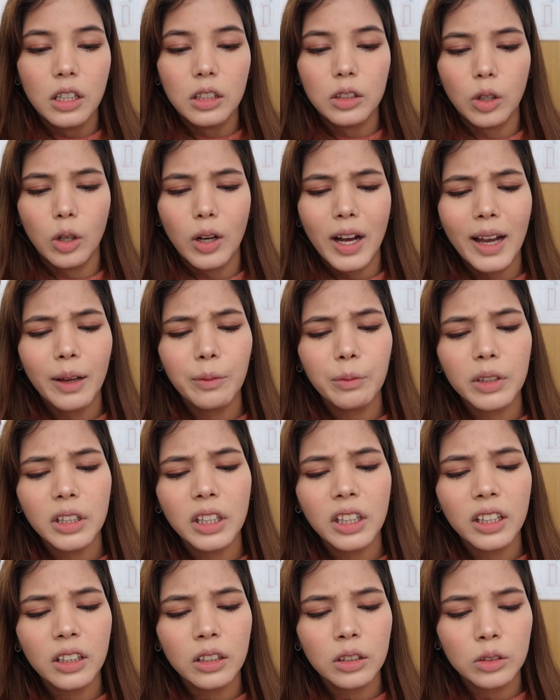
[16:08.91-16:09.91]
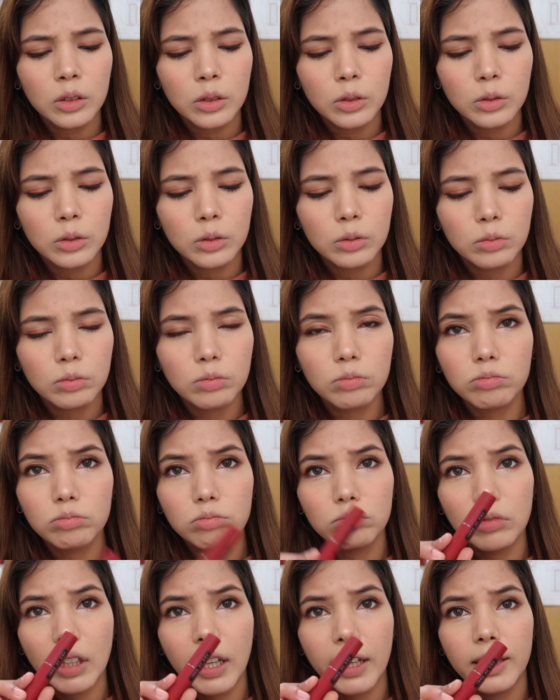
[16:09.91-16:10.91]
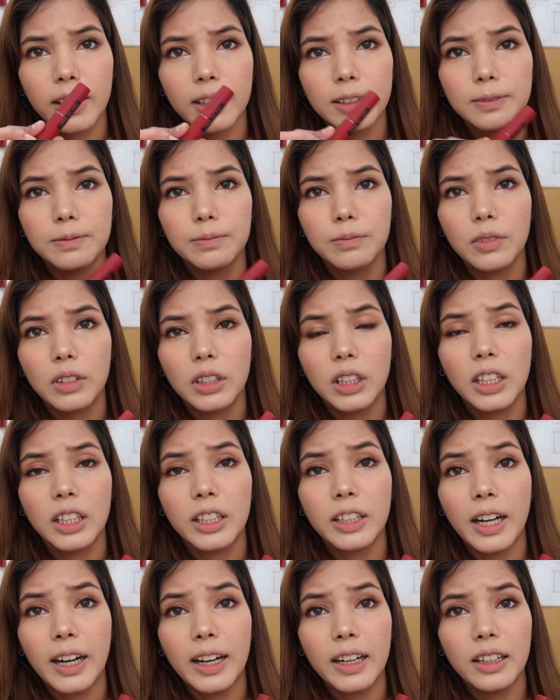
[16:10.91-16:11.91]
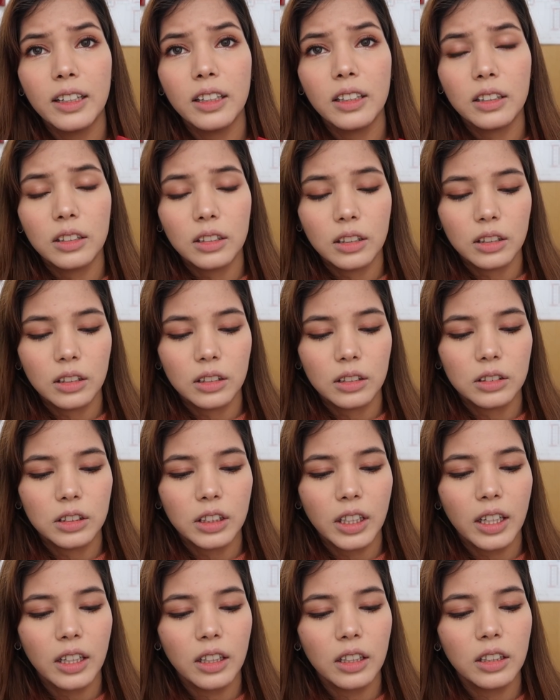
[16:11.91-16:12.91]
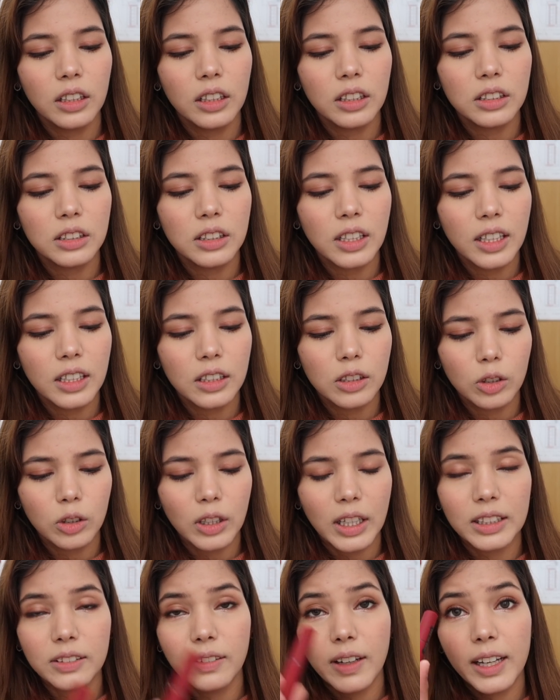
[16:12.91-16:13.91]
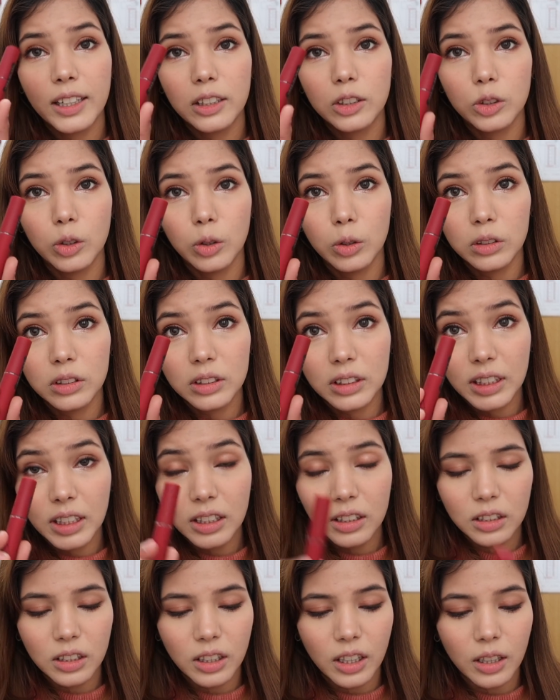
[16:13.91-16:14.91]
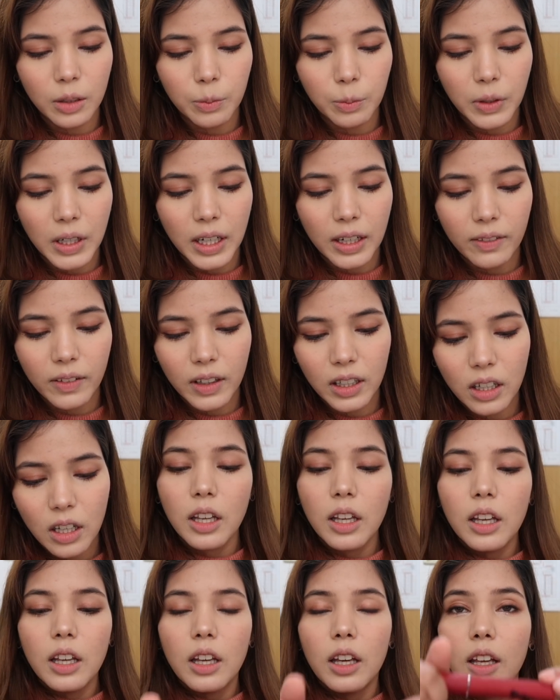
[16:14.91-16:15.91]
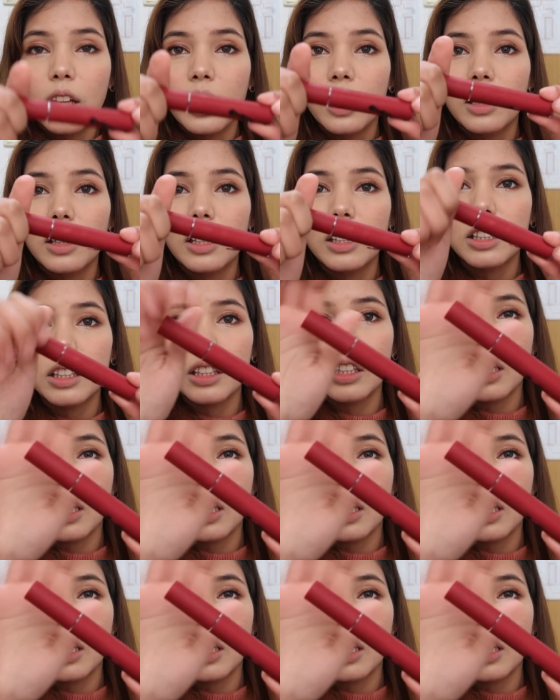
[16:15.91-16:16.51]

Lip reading: So I'm really into like really red shade these days, so that's why I chose this shade Private. And this